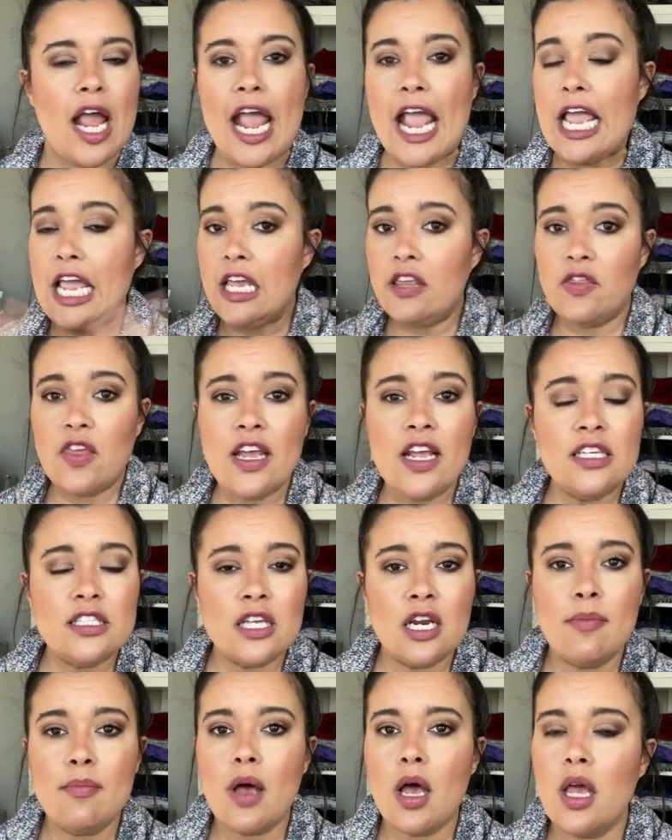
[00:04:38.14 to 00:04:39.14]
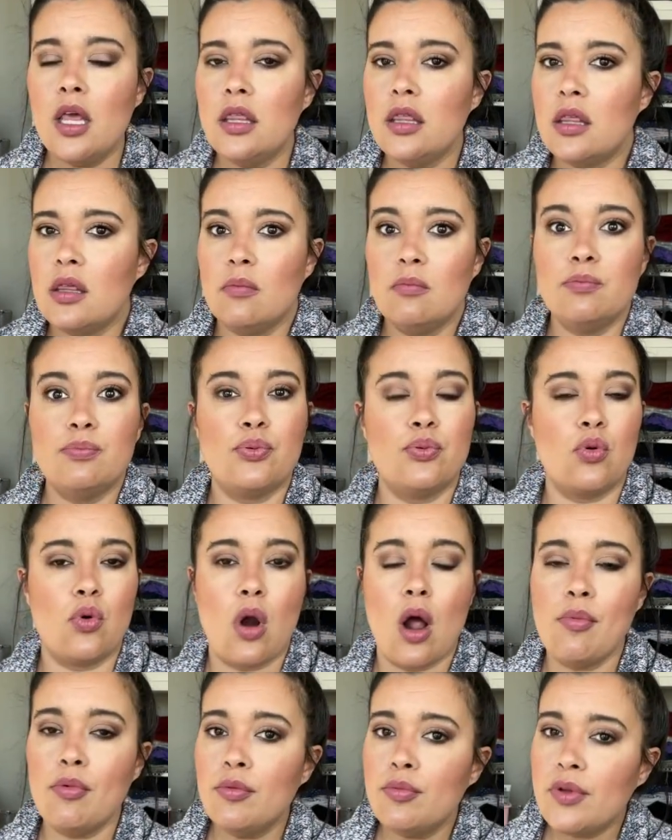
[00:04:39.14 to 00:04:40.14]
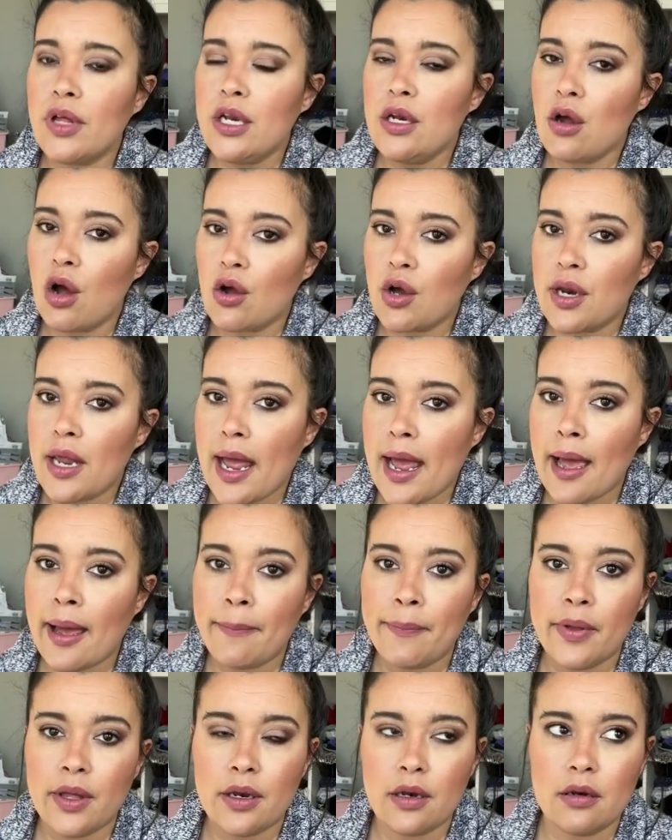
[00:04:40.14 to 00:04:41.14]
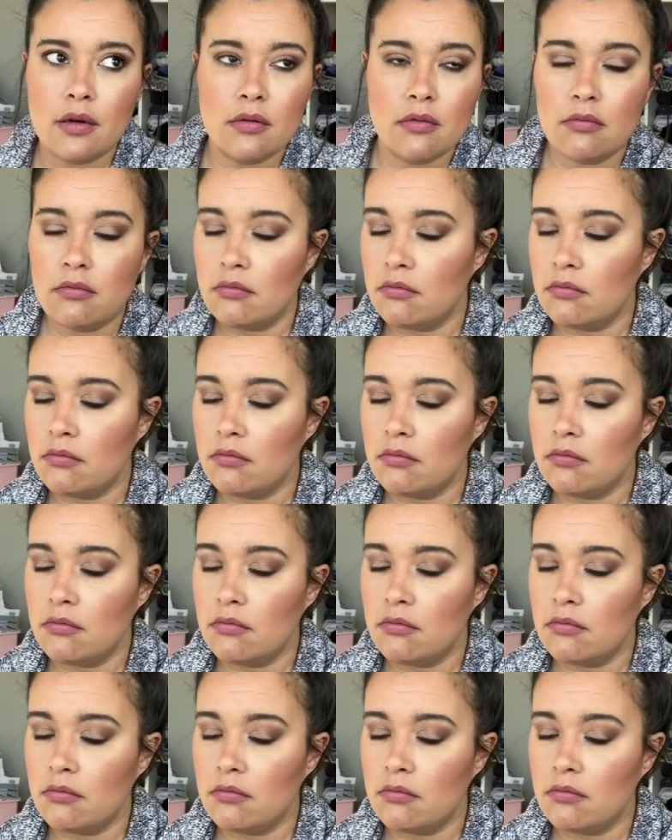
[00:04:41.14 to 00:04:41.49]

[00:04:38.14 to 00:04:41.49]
8 things in a month, probably not going to happen.